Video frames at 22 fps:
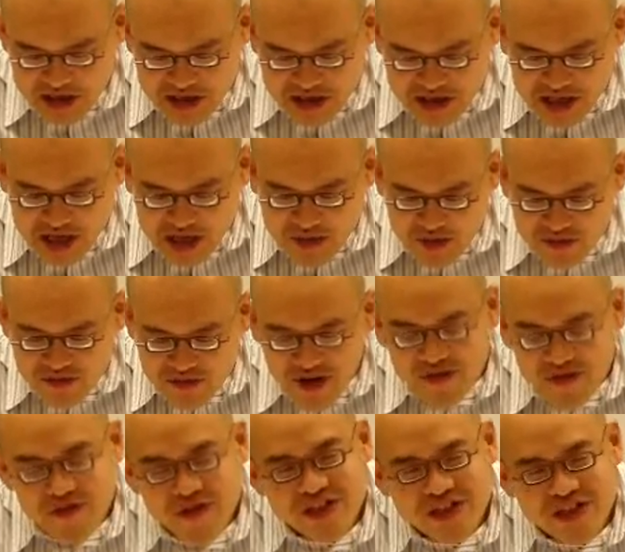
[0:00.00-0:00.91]
there were
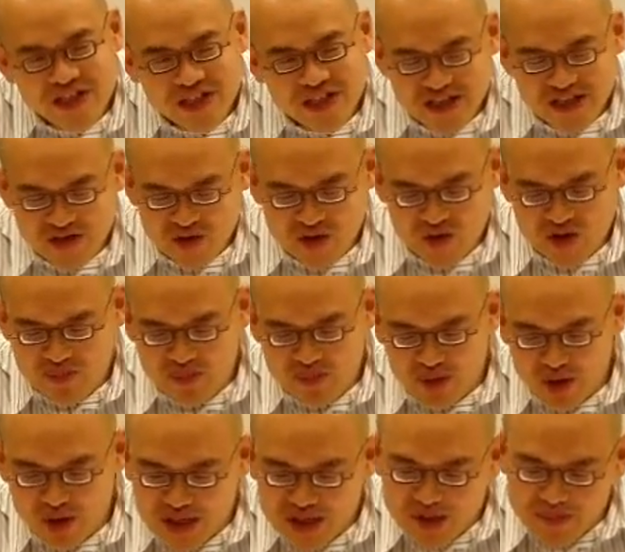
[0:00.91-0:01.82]
references to the
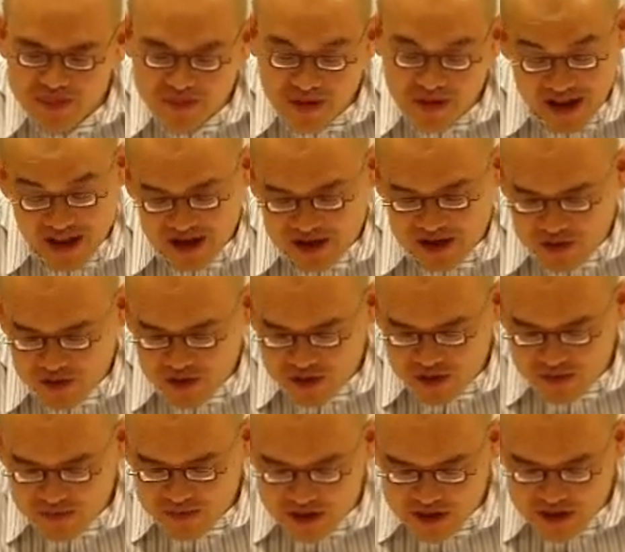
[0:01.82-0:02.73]
principle, and I
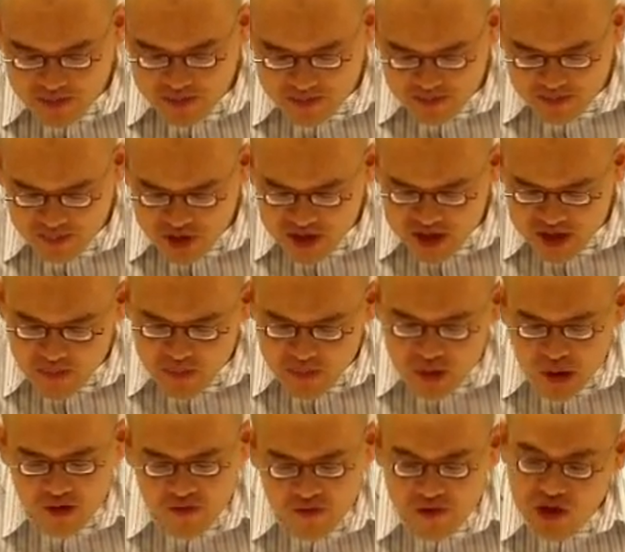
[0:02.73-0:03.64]
quote, the
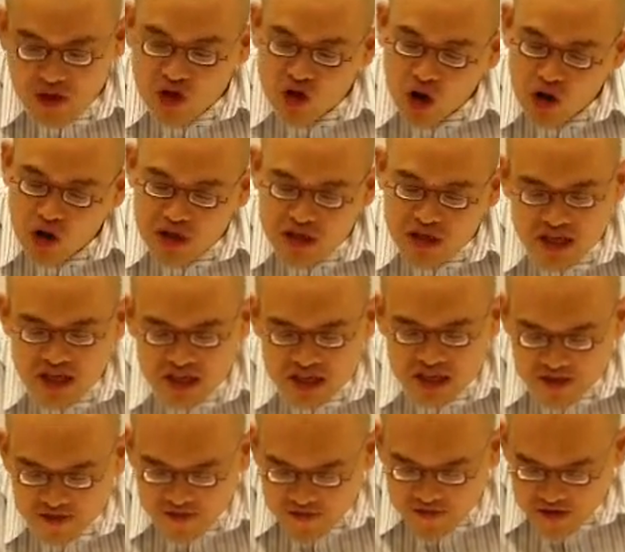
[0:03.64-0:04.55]
principle of
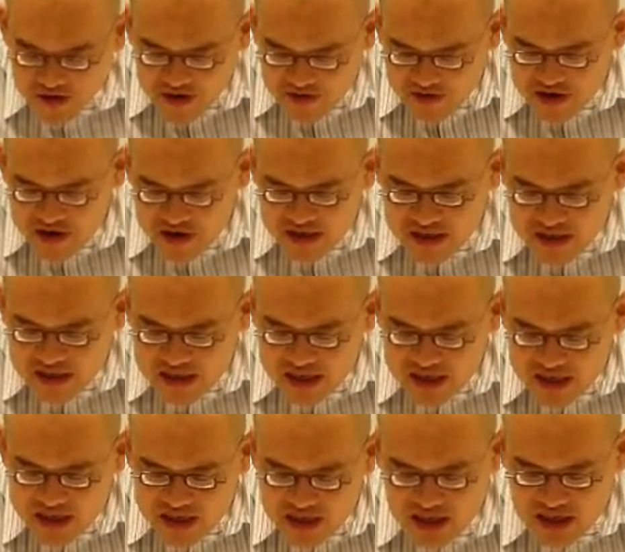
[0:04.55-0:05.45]
non-interference
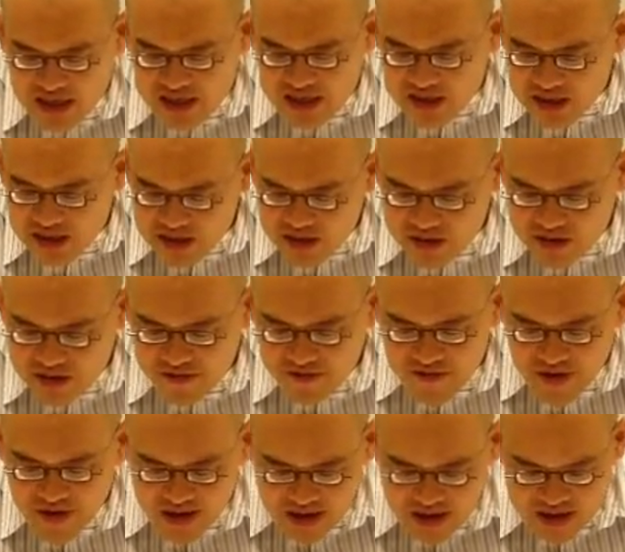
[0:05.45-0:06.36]
in the internal
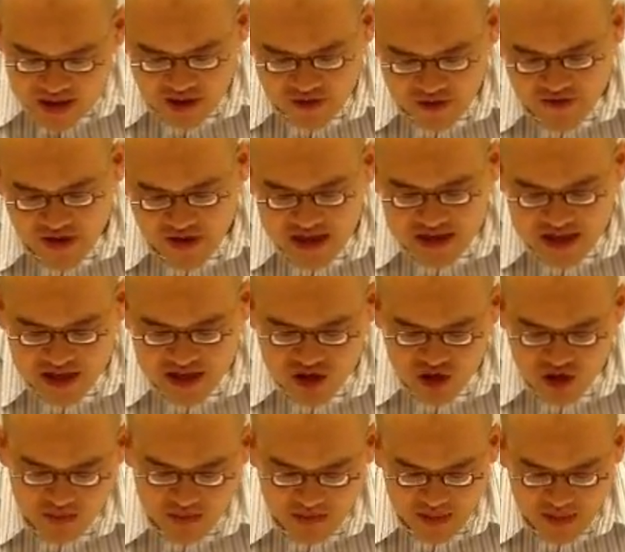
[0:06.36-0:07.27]
affairs of ASEAN
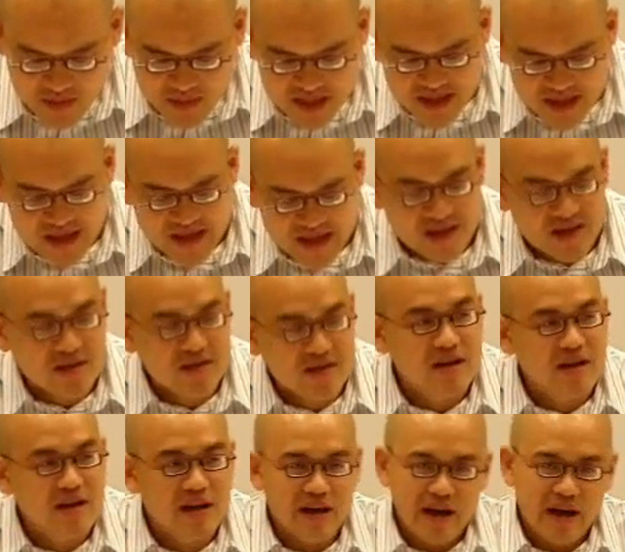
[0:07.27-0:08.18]
member states.
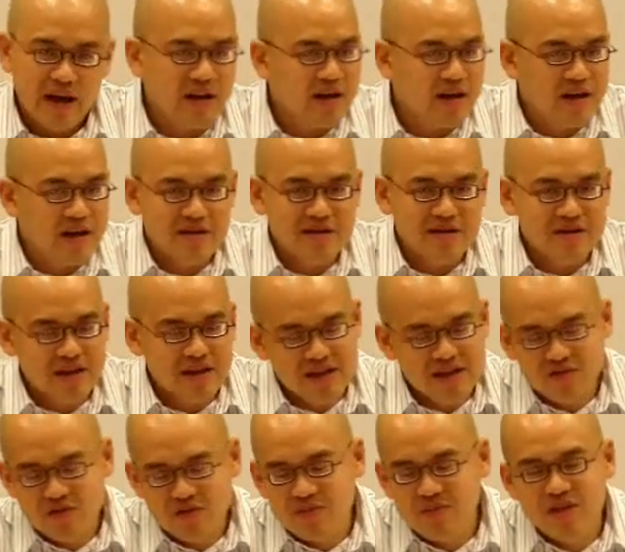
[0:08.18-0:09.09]
And
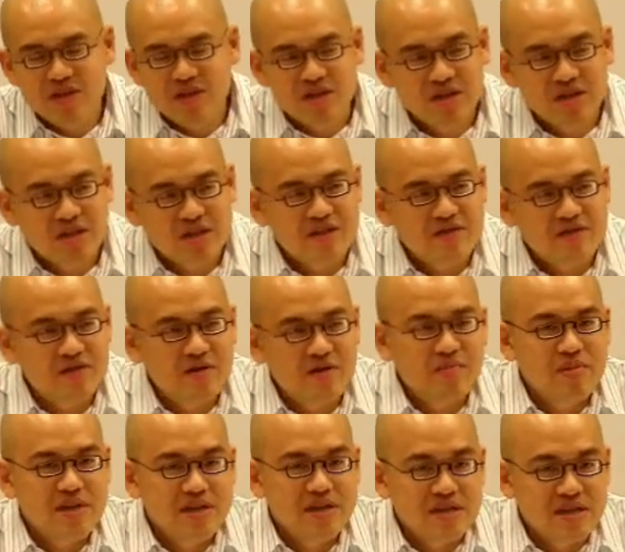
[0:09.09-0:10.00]
that's repeated in
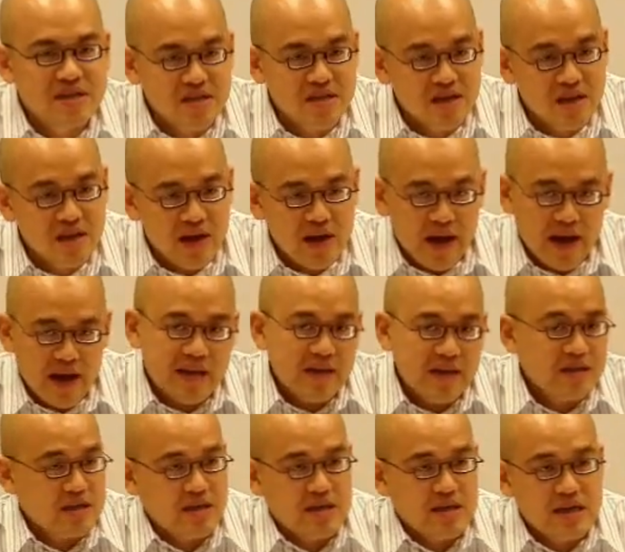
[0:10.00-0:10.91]
different cases. And
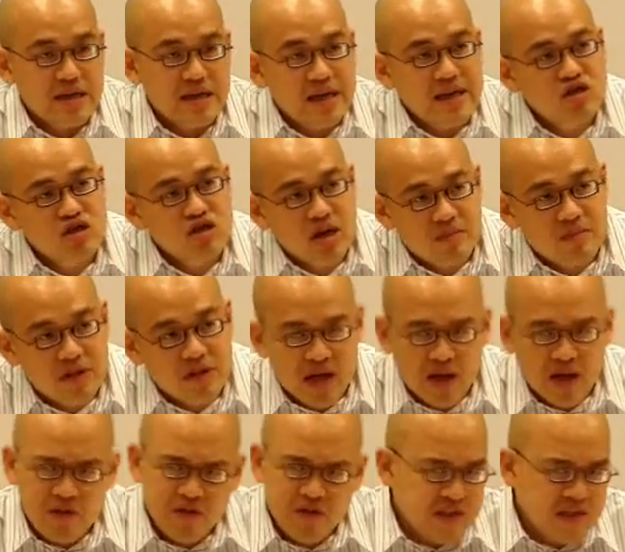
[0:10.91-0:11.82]
that's, again, troubling.
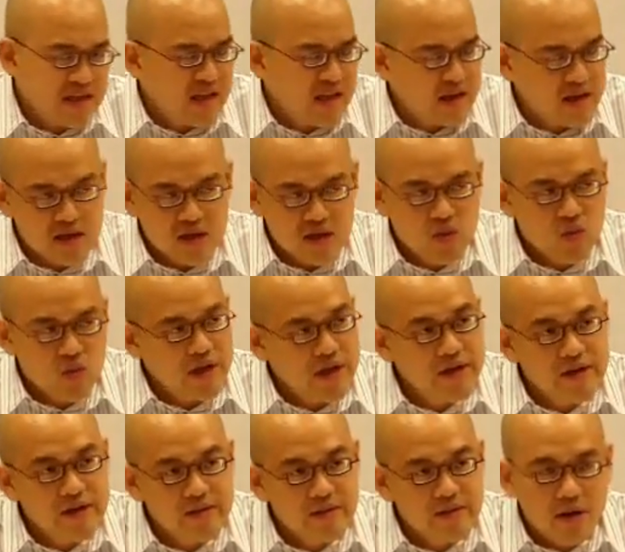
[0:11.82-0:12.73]
And we've seen that this week.
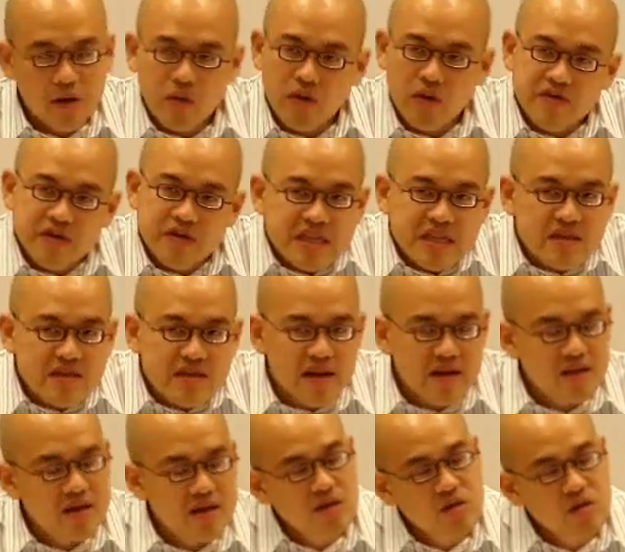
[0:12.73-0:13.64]
We've seen
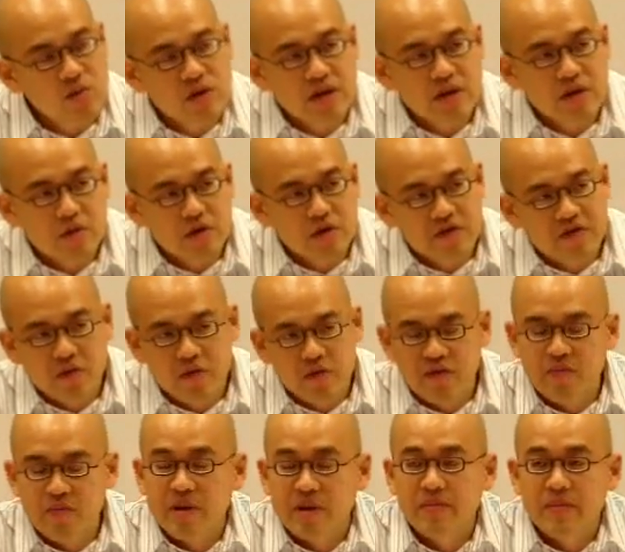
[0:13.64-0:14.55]
that this week with
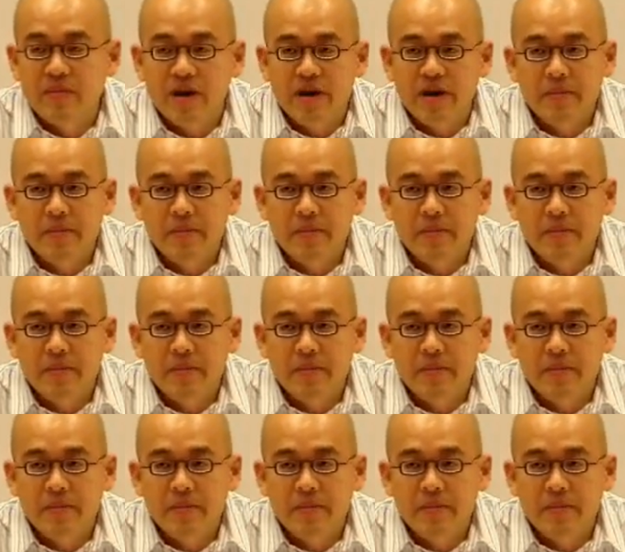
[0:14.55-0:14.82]
Myanmar.